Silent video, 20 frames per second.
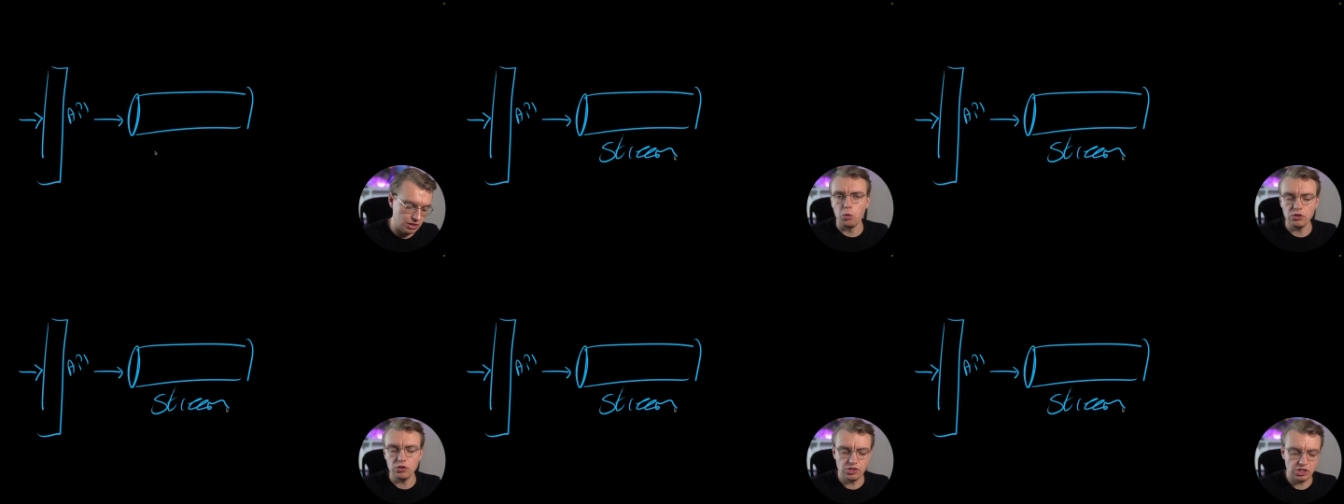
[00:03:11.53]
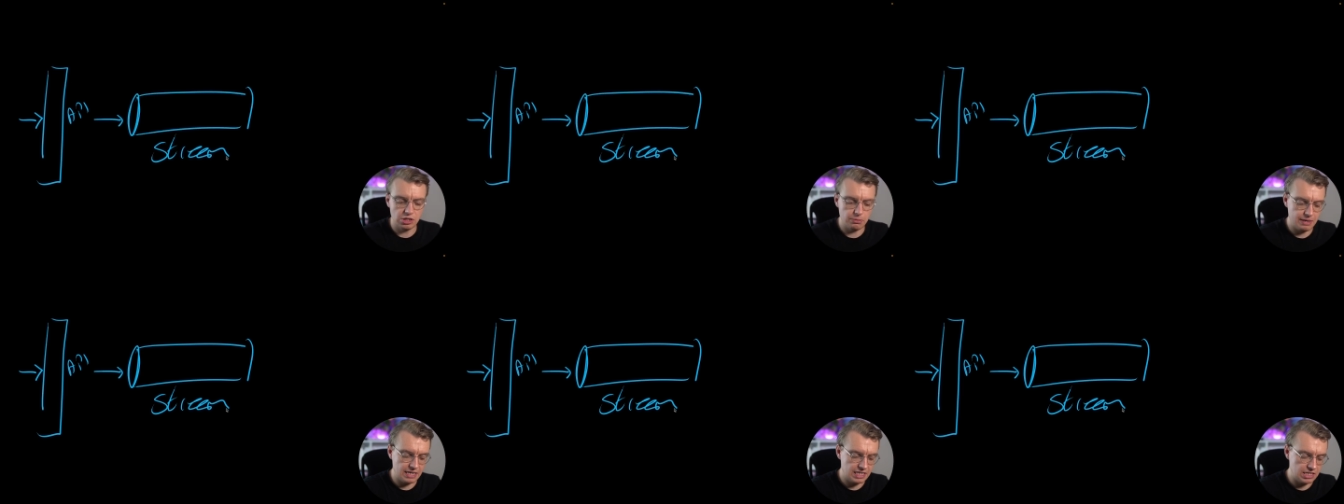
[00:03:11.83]
Once
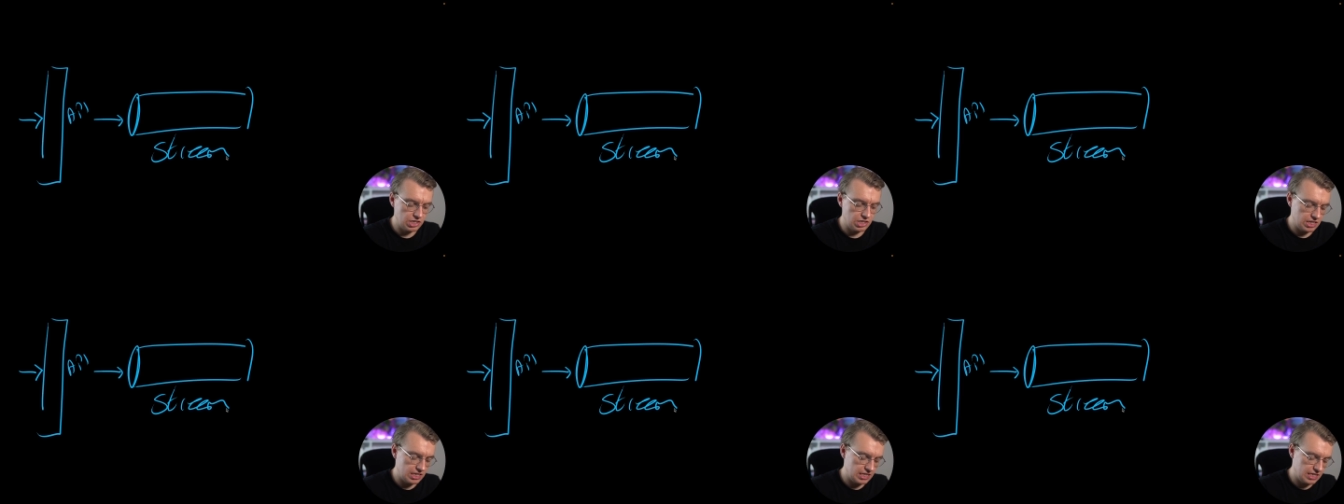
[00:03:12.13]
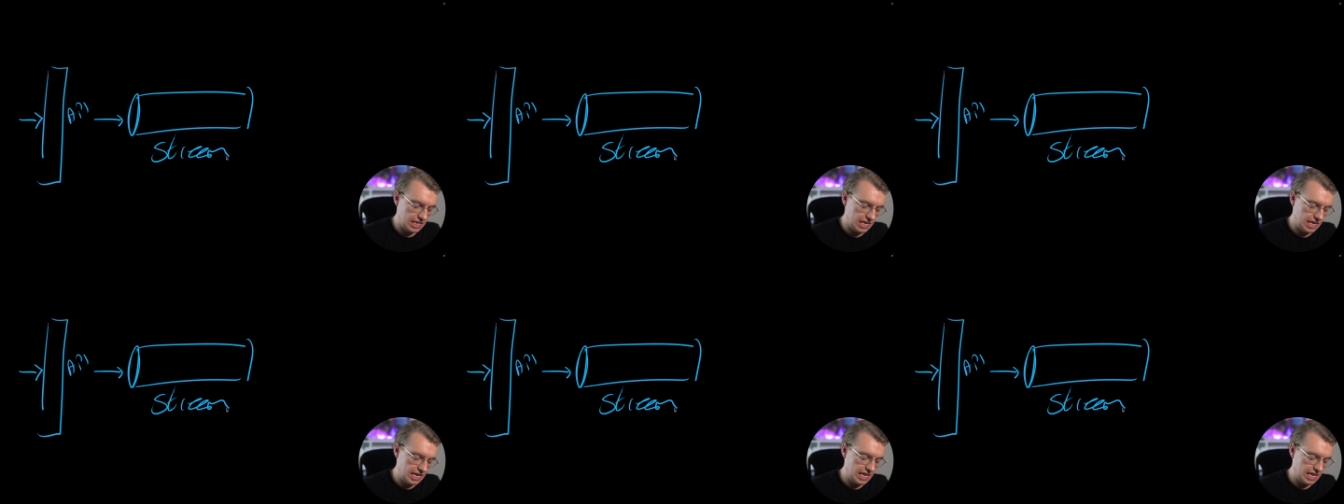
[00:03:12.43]
the messages
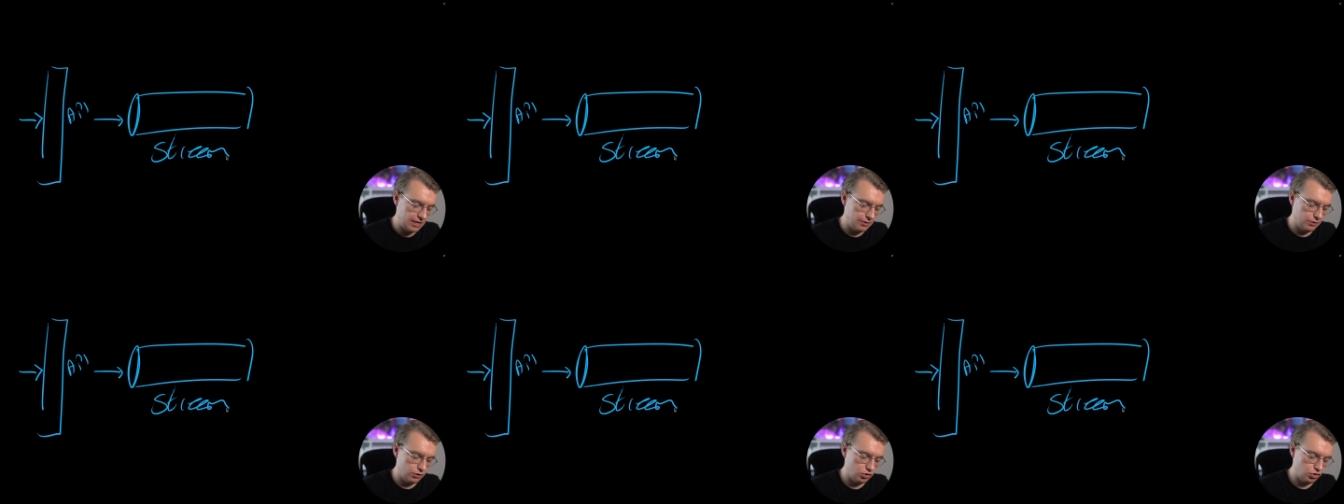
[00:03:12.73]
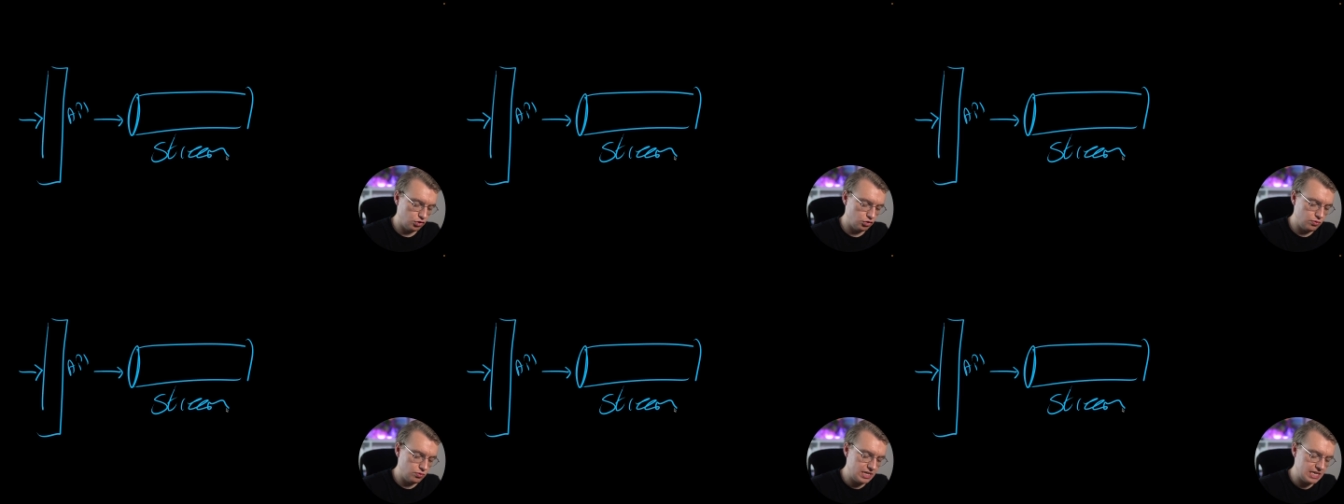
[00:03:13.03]
hit the
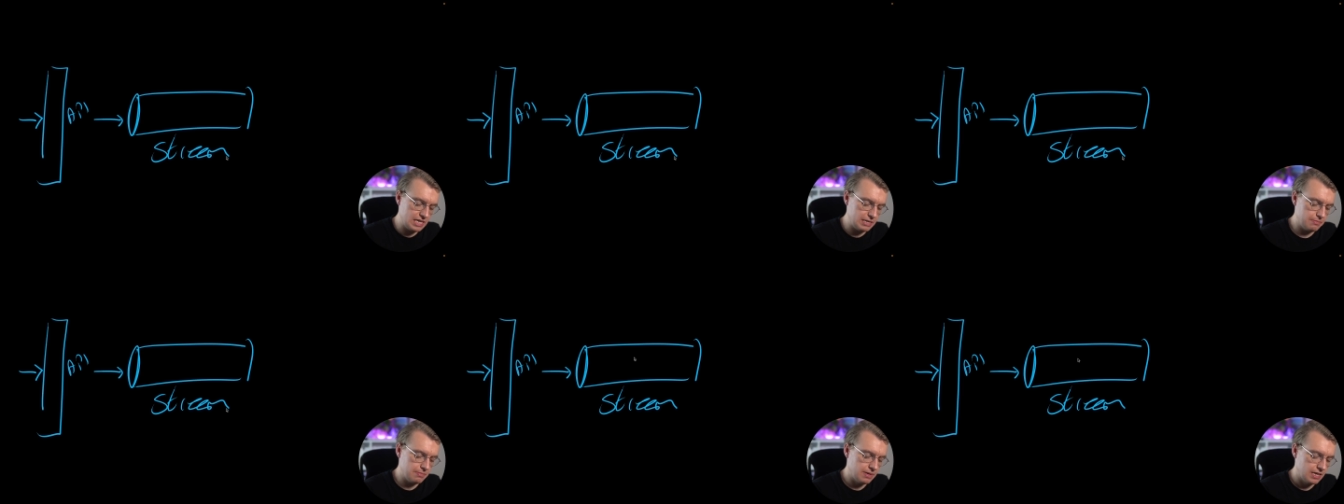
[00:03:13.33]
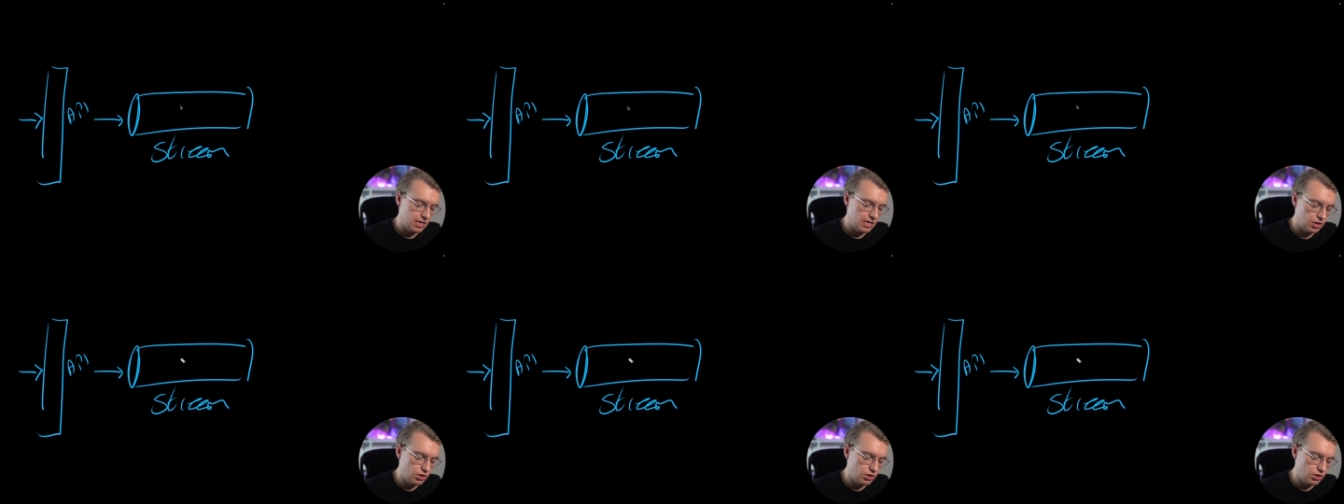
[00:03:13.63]
stream,